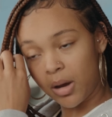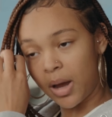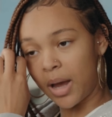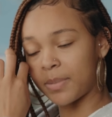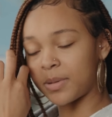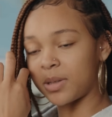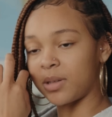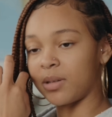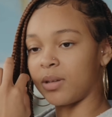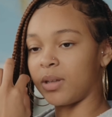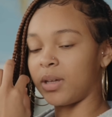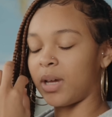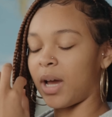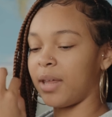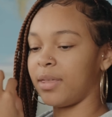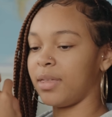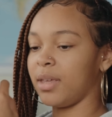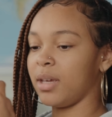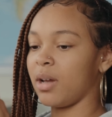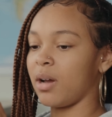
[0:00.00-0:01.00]
Oh, absolutely.
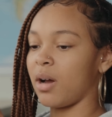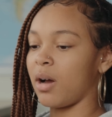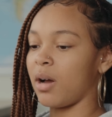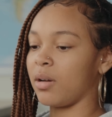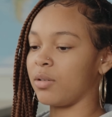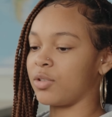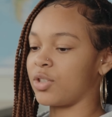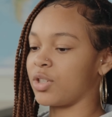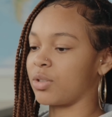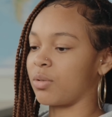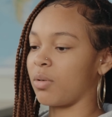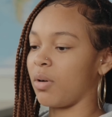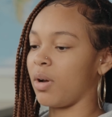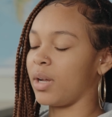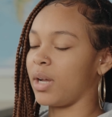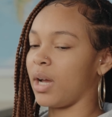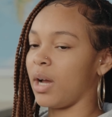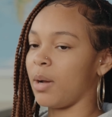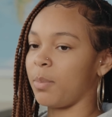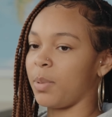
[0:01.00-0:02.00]
I think just
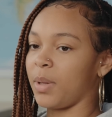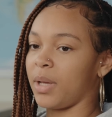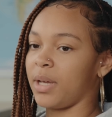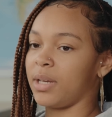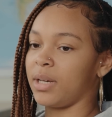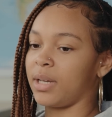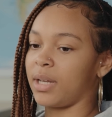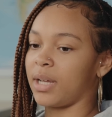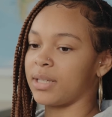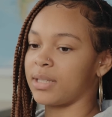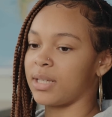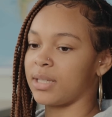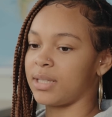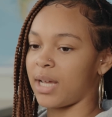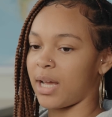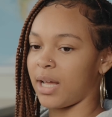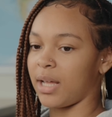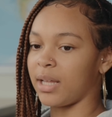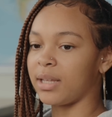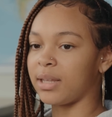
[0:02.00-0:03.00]
growing up, playing against the
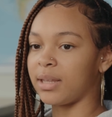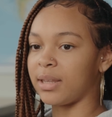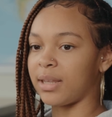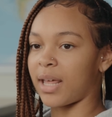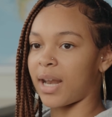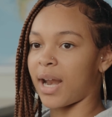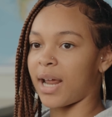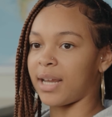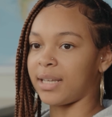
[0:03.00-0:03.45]
talent that